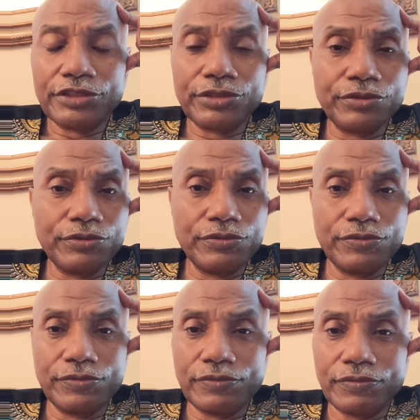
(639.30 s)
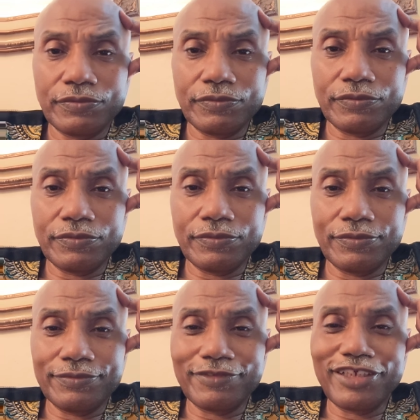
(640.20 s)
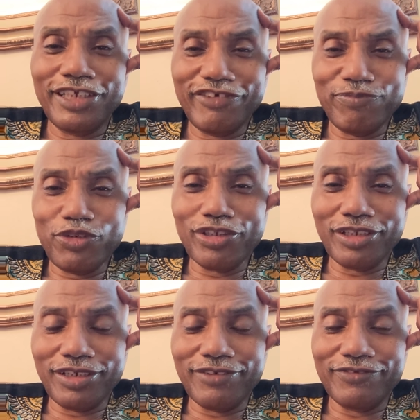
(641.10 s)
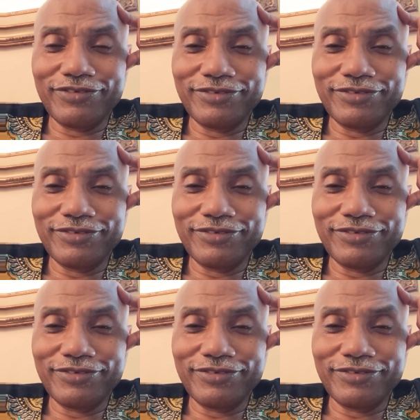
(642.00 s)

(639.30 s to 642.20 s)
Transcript: to give more love